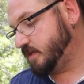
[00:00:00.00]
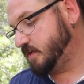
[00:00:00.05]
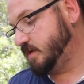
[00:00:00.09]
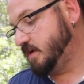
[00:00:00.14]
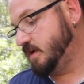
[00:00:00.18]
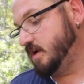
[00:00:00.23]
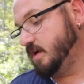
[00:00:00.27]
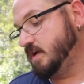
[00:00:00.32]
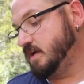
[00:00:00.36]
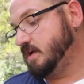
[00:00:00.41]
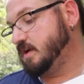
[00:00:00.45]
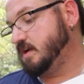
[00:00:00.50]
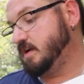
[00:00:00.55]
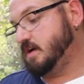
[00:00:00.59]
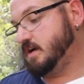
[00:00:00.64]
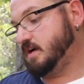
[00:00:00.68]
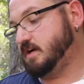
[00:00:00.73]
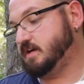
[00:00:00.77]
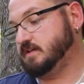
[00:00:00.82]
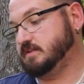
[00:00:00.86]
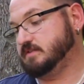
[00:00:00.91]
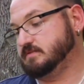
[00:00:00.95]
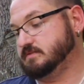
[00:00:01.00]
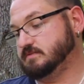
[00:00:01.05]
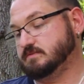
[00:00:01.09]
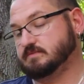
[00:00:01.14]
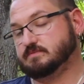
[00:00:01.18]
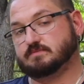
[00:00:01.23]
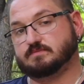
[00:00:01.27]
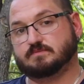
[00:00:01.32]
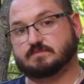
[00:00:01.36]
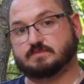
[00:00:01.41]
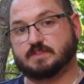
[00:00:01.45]

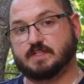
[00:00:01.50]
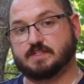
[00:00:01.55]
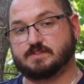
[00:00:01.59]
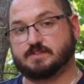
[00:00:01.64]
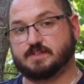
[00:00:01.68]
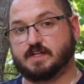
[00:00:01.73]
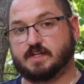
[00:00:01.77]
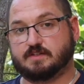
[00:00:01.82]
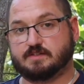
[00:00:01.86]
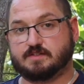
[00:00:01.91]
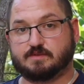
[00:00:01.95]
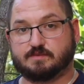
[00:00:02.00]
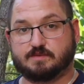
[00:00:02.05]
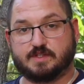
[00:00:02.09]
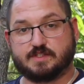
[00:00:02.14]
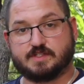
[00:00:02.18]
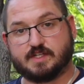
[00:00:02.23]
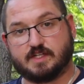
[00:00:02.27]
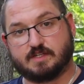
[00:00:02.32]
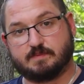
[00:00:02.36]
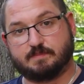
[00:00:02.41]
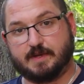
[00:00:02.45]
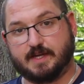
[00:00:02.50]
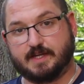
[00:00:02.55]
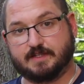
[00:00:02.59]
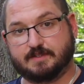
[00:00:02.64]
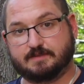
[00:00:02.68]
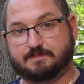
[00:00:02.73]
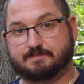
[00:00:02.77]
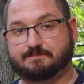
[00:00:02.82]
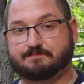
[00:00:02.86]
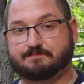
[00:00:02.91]
These are done, so let's get to painting.